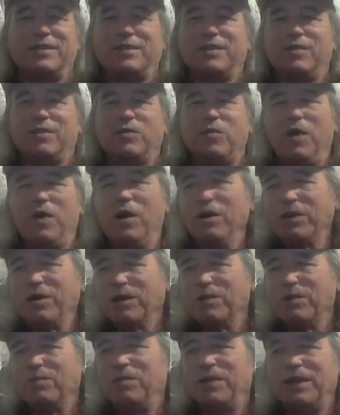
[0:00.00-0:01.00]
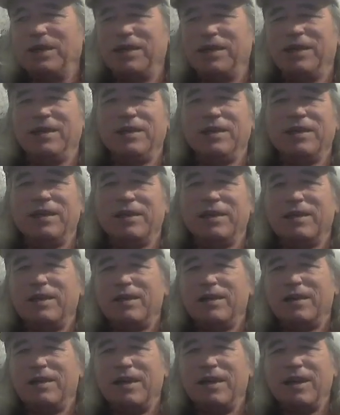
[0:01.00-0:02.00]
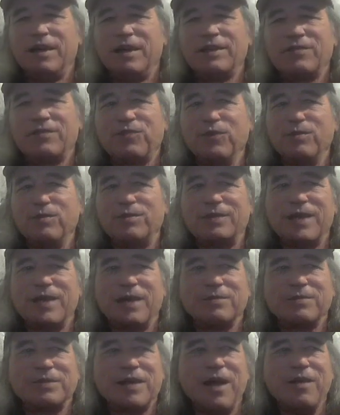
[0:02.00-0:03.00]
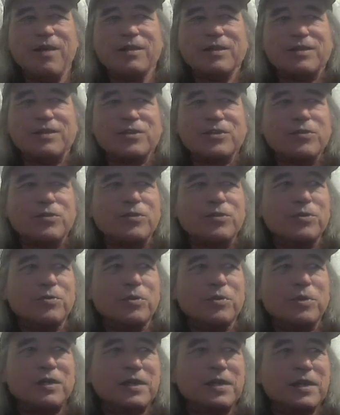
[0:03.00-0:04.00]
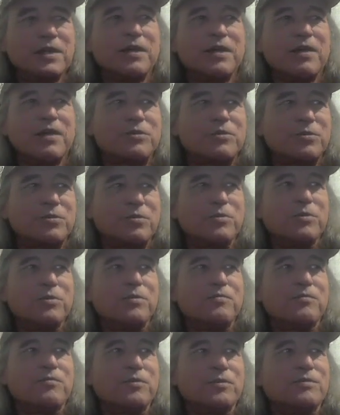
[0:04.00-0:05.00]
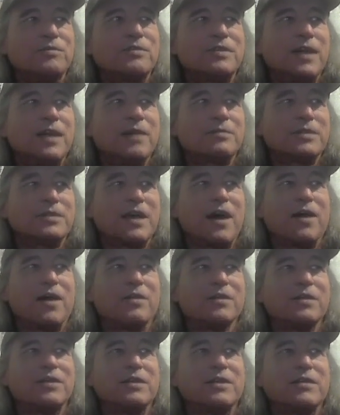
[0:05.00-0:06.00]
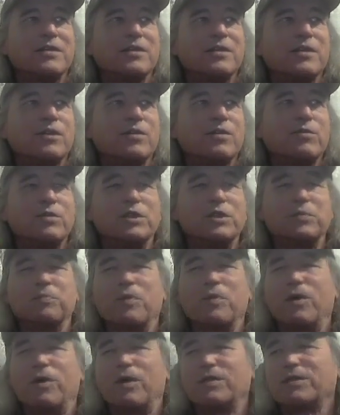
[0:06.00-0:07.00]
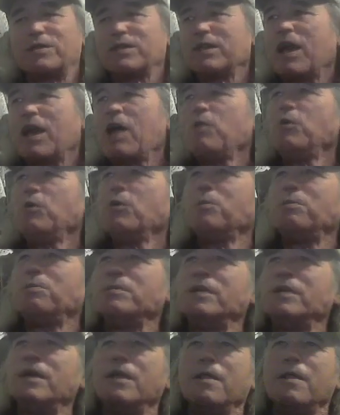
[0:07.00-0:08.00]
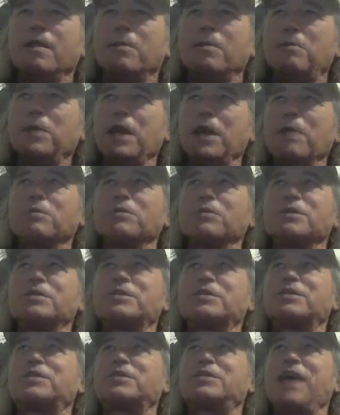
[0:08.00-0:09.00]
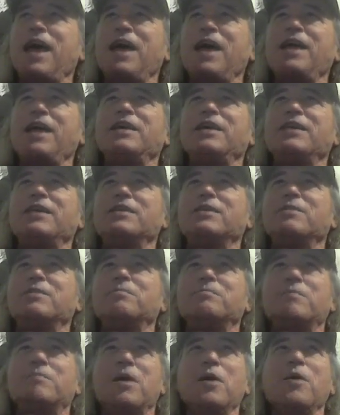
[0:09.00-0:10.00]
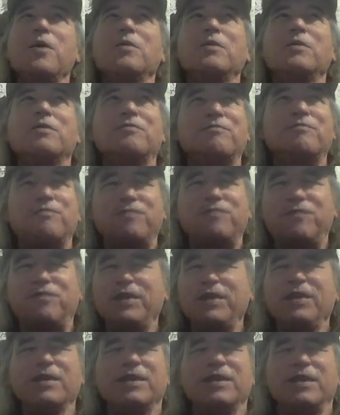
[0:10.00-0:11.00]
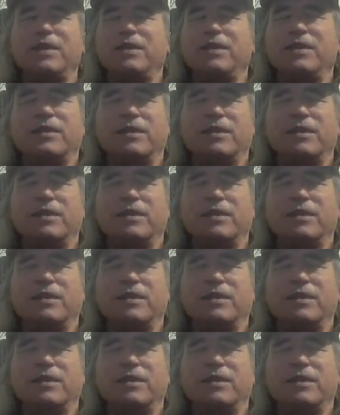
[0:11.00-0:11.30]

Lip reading: welcome me as Food Stamp Sally, so you will get a true Food Stamp Sally response. And I will be able to stay in the mode of feeling